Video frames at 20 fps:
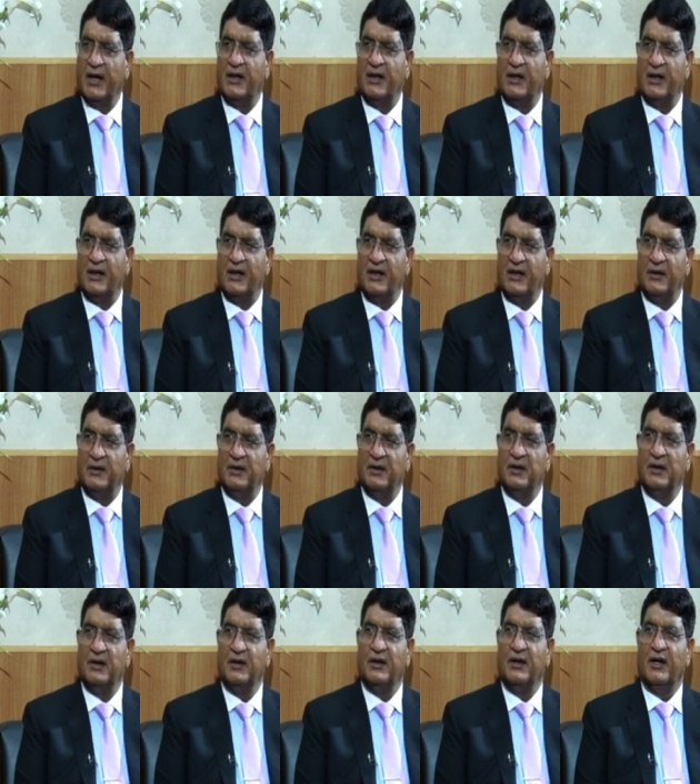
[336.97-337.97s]

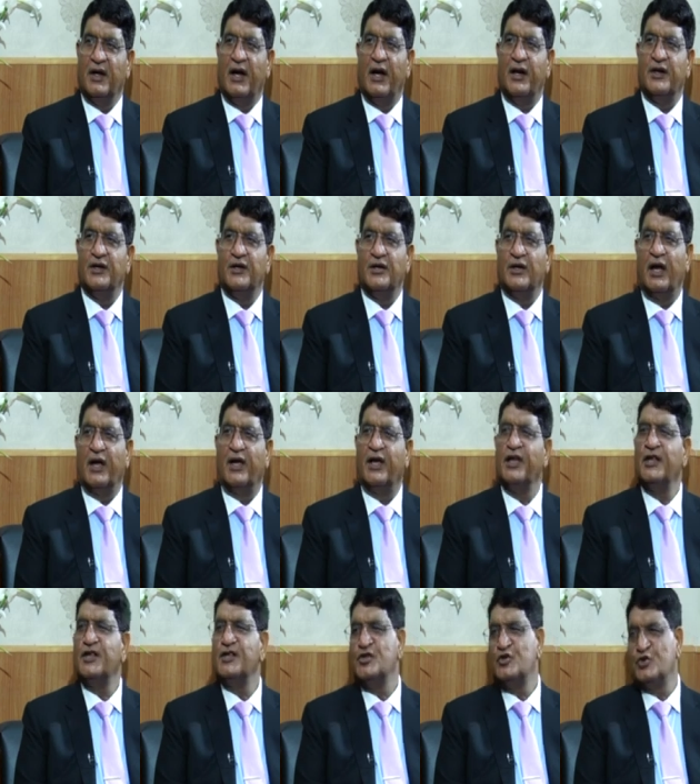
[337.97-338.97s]
and
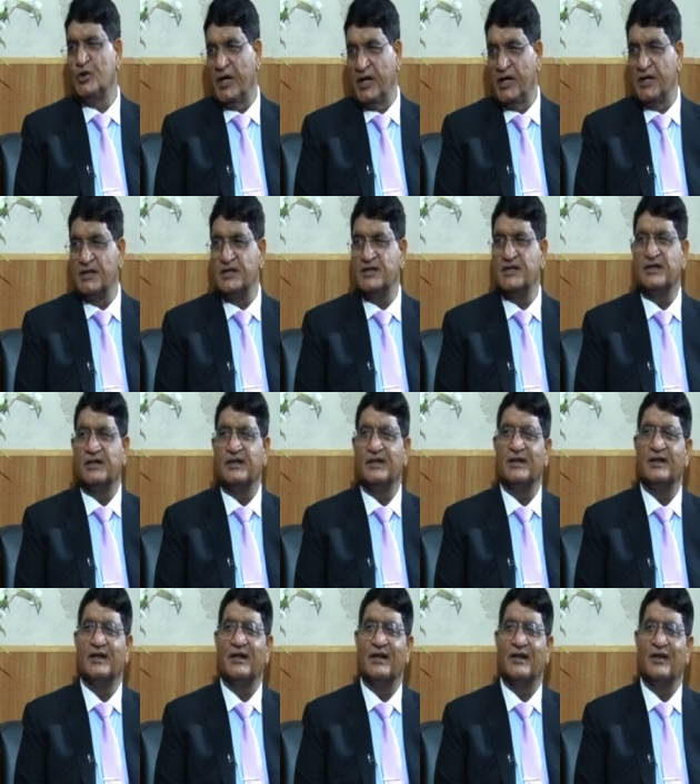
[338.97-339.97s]
again joined
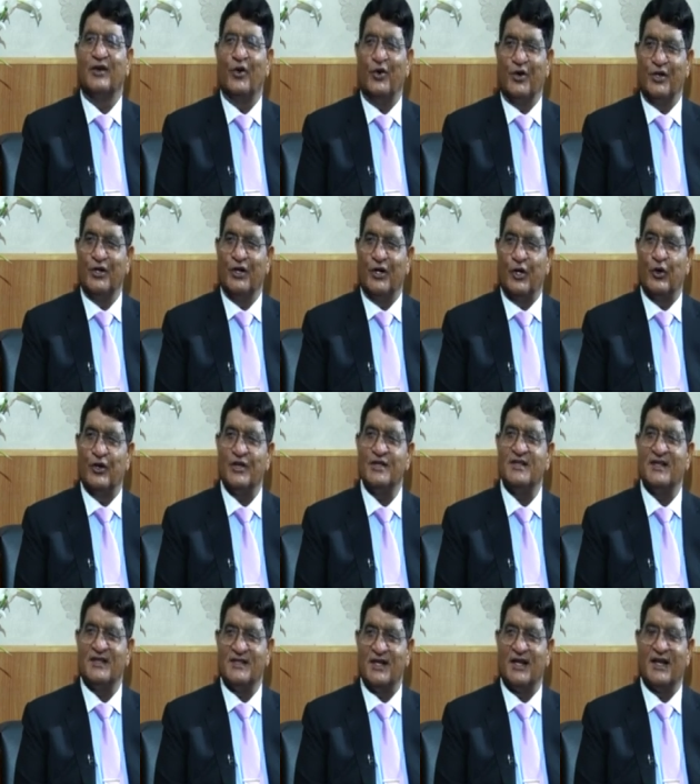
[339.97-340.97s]
Gordon College
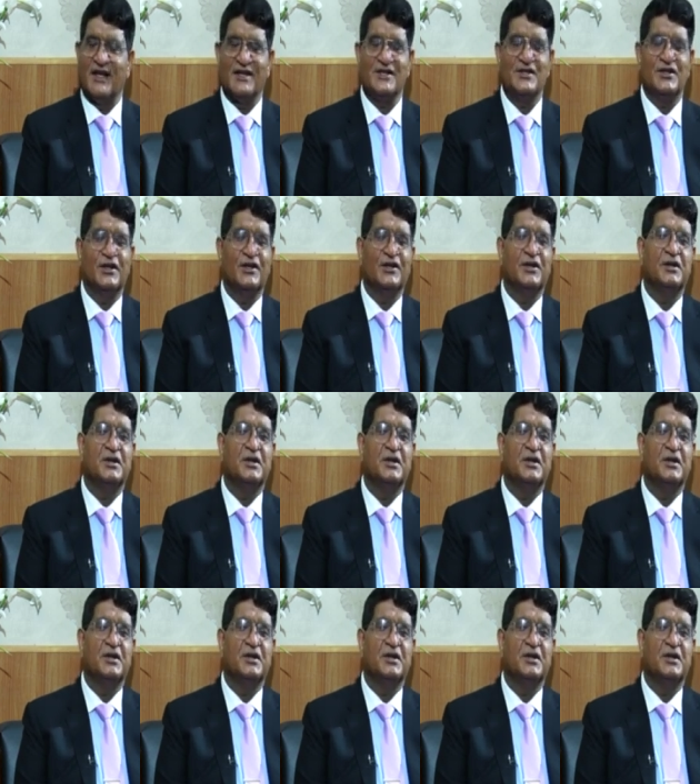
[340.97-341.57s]
as a lecturer.